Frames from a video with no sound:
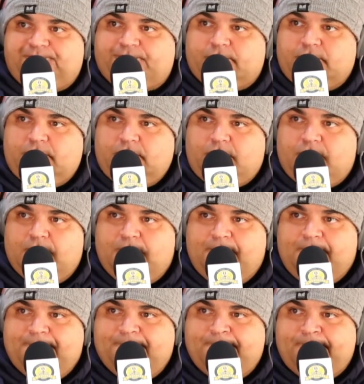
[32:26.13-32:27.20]
Only
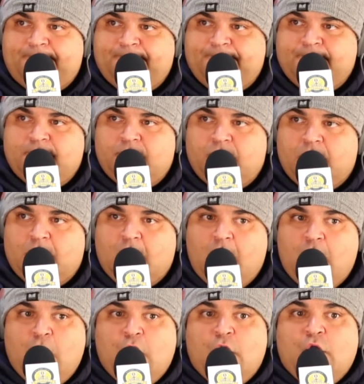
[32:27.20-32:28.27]
NBC shows are on Peacock, is what you're
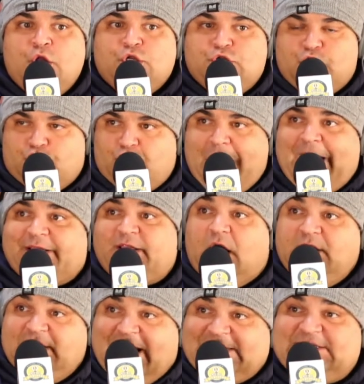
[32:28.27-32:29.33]
saying? Correct.
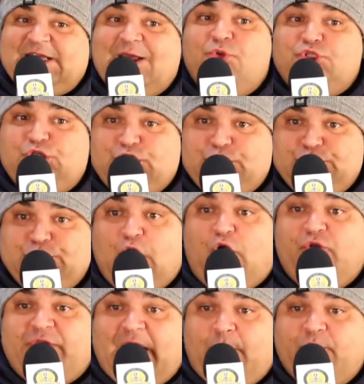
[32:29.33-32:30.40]
Unless there was a
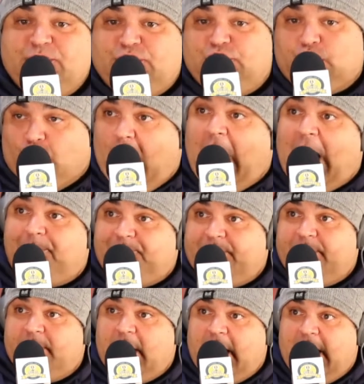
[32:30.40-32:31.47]
show that was
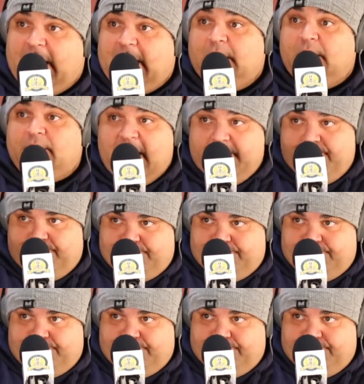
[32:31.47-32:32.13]
dropped and they